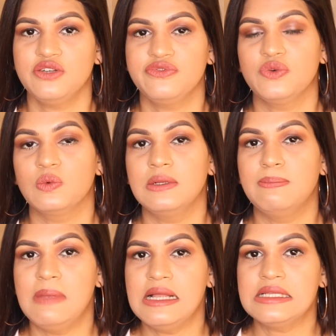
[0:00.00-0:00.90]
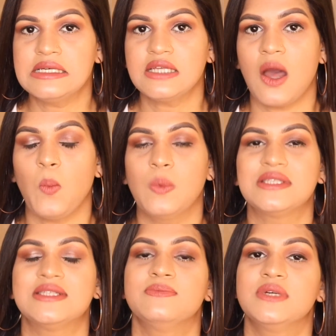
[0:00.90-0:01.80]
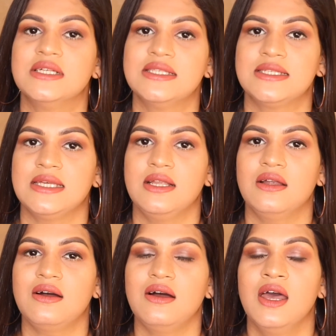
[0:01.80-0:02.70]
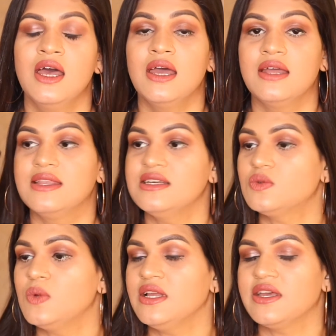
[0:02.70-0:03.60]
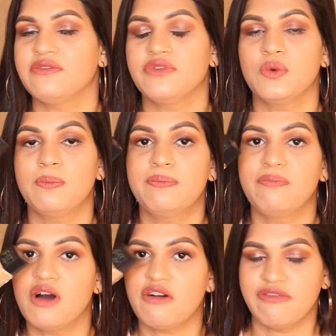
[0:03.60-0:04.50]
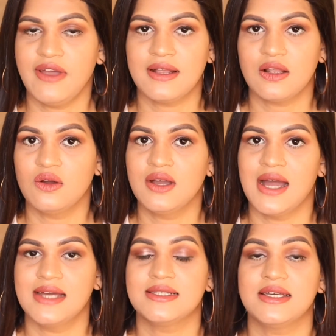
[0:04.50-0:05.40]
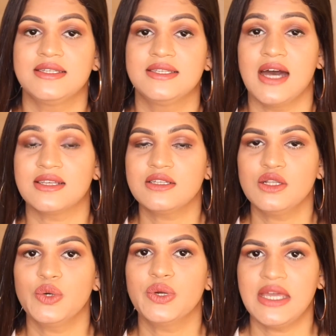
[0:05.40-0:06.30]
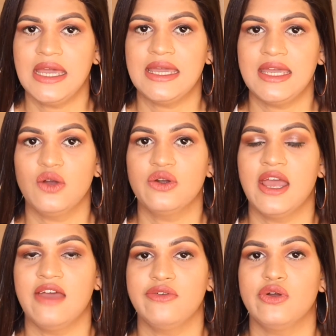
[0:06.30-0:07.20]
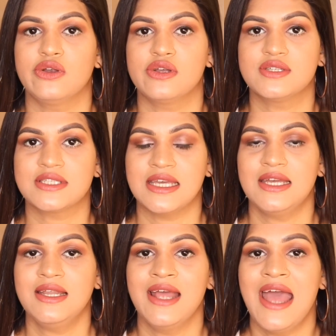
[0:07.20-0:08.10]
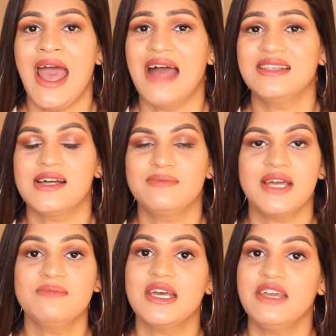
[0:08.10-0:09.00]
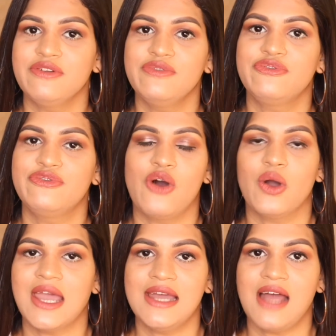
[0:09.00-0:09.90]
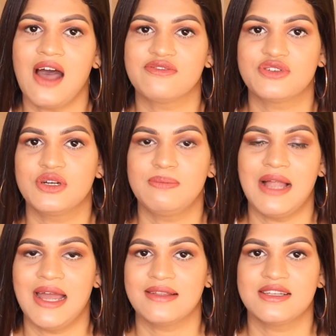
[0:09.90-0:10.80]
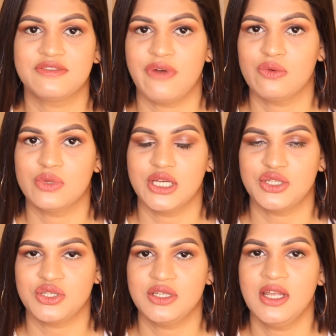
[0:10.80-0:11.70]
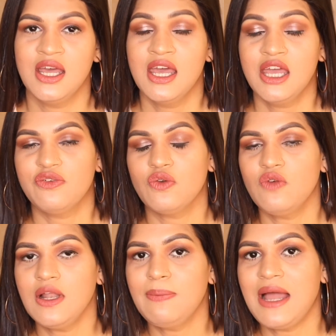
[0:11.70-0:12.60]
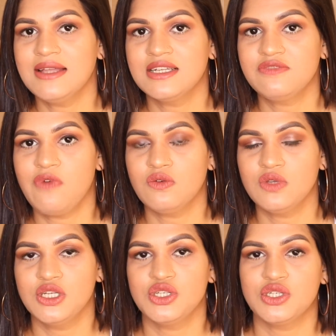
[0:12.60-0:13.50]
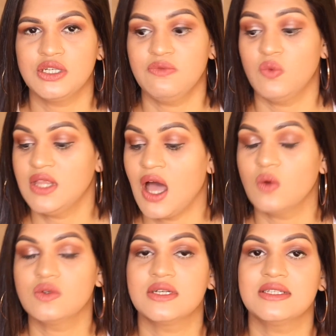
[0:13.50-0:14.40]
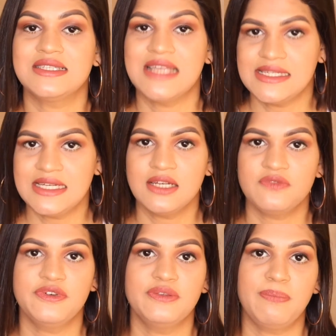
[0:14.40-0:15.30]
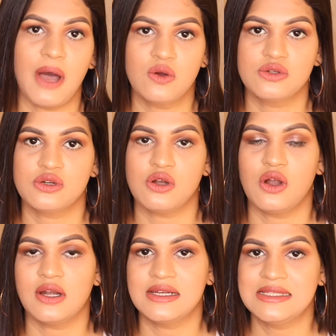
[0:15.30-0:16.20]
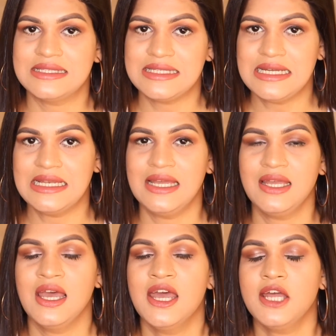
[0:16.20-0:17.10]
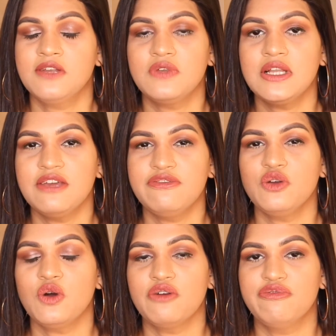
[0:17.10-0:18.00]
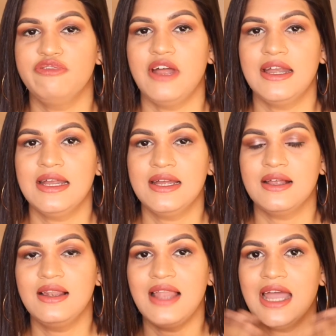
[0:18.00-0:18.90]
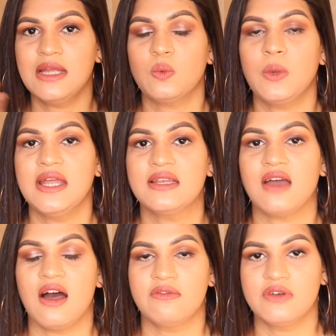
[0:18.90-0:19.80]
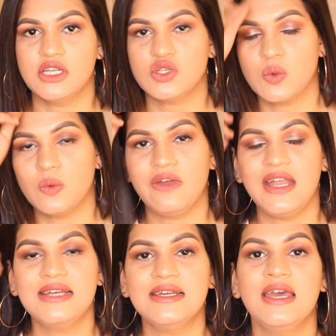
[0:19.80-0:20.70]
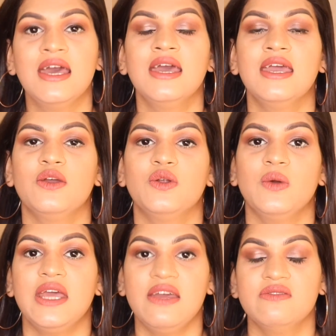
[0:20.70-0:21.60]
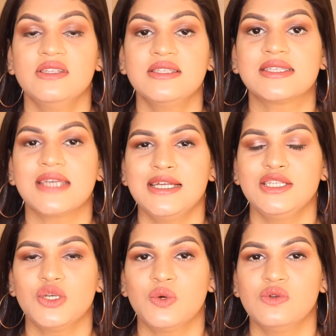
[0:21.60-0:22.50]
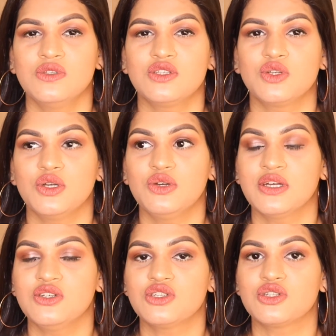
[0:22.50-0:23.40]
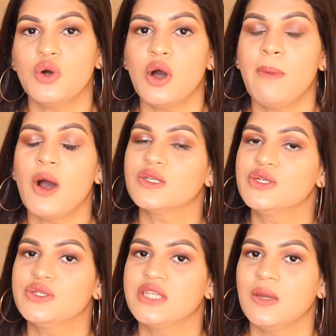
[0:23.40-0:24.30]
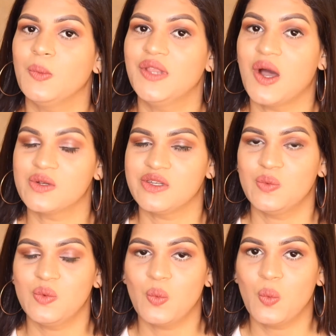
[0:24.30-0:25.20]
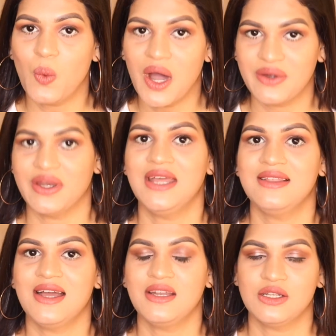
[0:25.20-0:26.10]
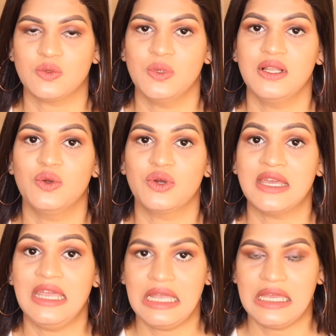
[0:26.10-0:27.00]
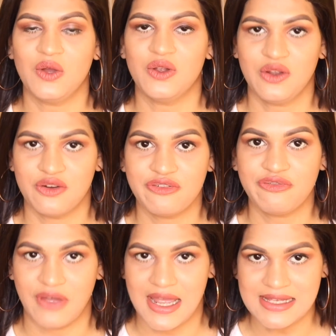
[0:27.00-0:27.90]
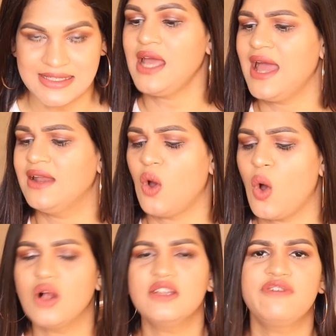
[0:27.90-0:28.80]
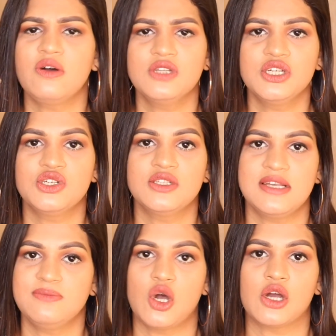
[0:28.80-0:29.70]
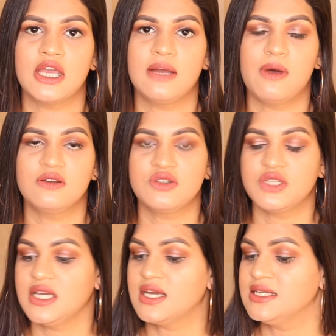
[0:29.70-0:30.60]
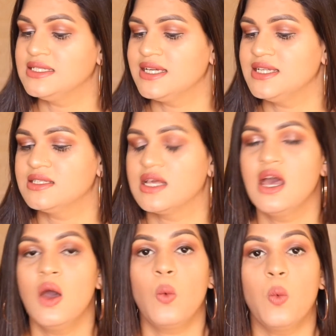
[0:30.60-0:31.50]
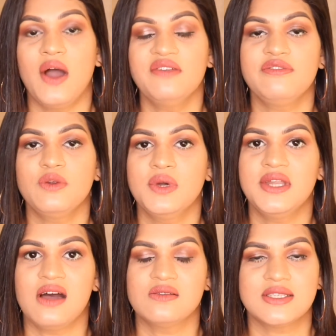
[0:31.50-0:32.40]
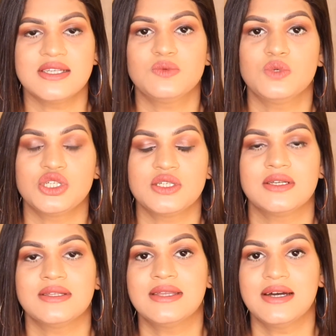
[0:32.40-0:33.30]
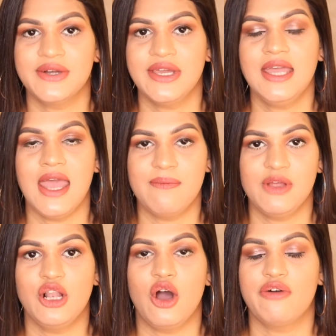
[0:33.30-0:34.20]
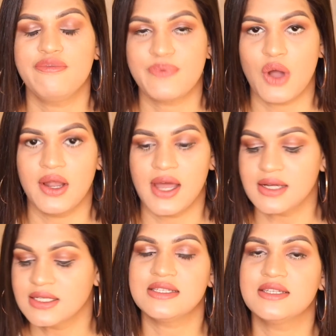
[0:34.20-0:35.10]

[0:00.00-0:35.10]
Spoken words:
If you will build it up with some concealer, this will give you perfect look guys. It doesn't look cakey or heavy on your skin, and sometimes I even forget after applying this foundation. If you will apply this foundation without setting it with powder or concealing, it will give you a very lightweight coverage, very, you know, even skin tone, so you can just go about your day without even worrying that it will look cakey on your face. And all the foundations I'm talking about today contains 1 fluid ounces, which is 30 ml of product.